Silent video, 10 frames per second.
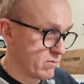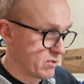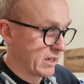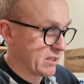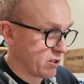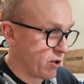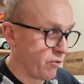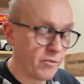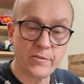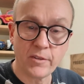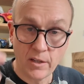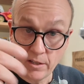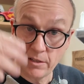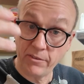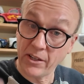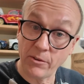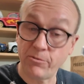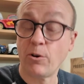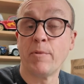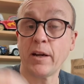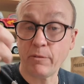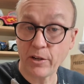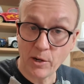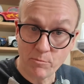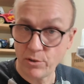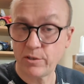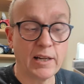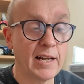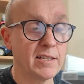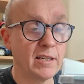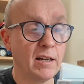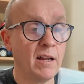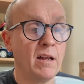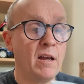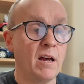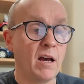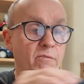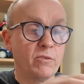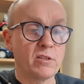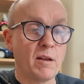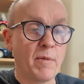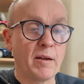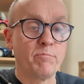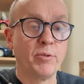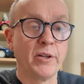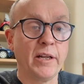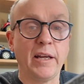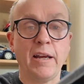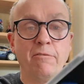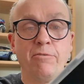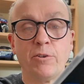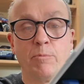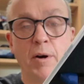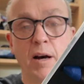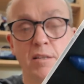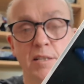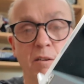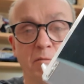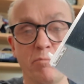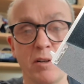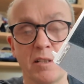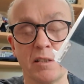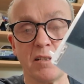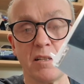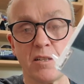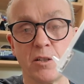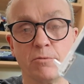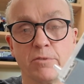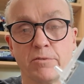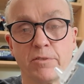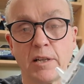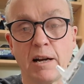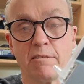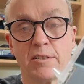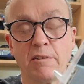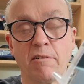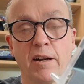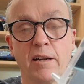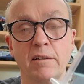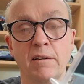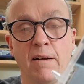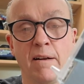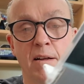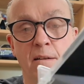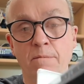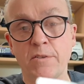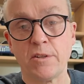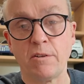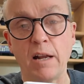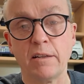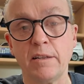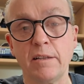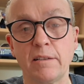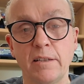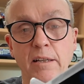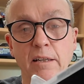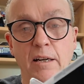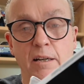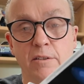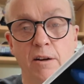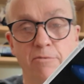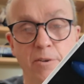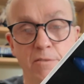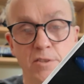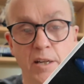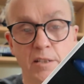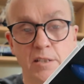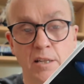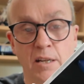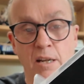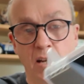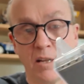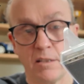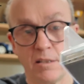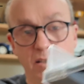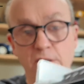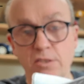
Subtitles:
sticks on the vacuum forming where you can put the lead in, I've also made body infill parts. Now I've printed these in silver for clarity right now. So underneath the 956, the